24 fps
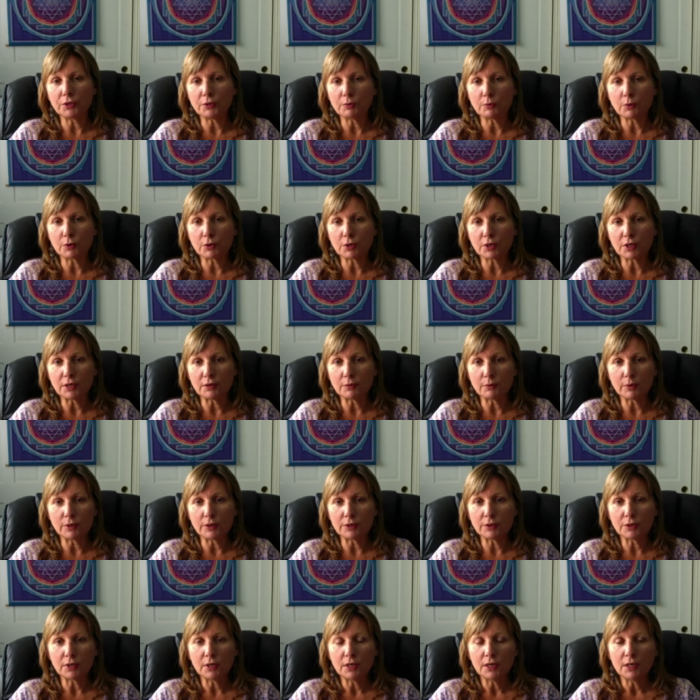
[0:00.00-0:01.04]
working with
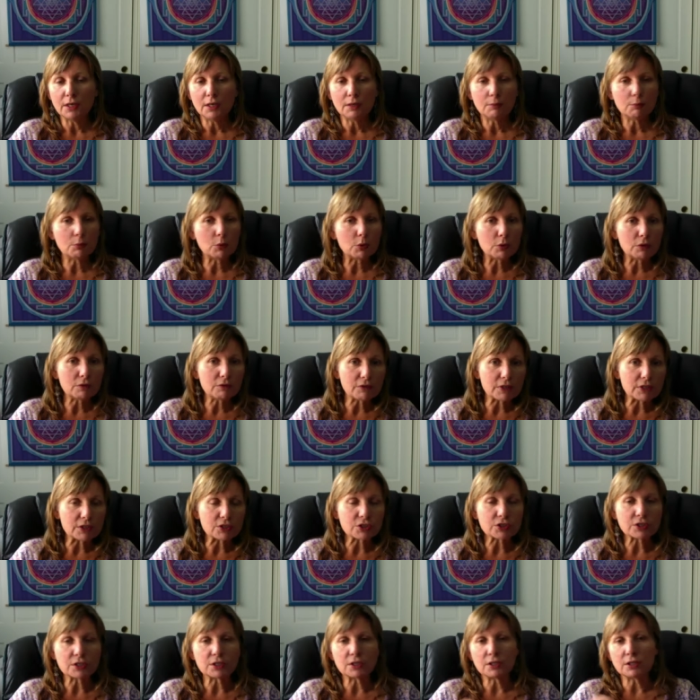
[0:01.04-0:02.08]

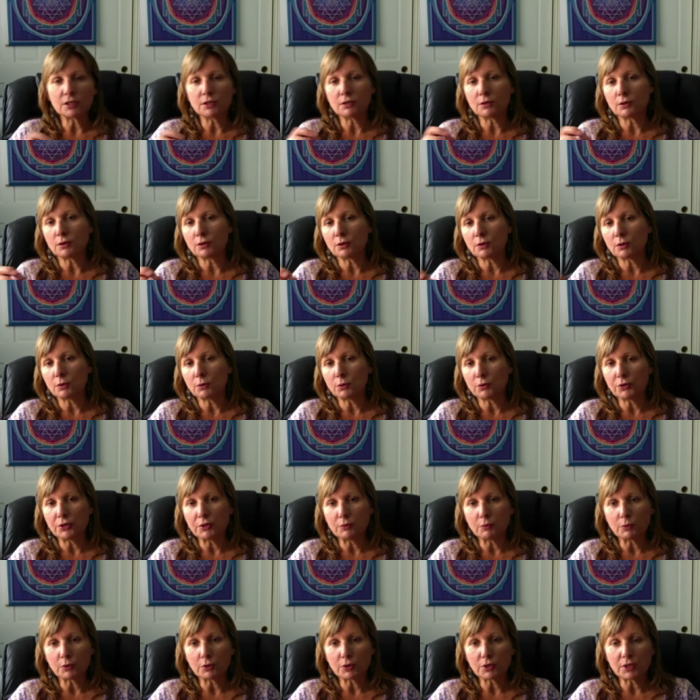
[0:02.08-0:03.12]
motivation or only
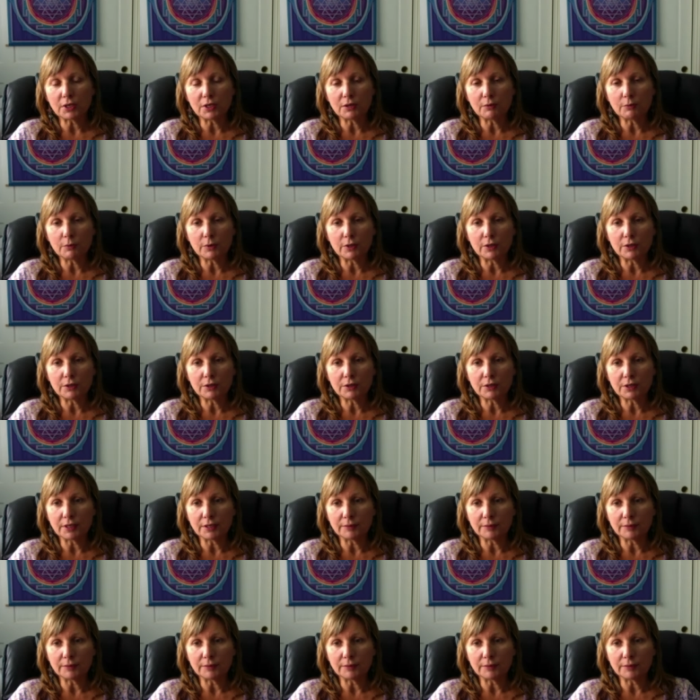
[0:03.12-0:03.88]
working with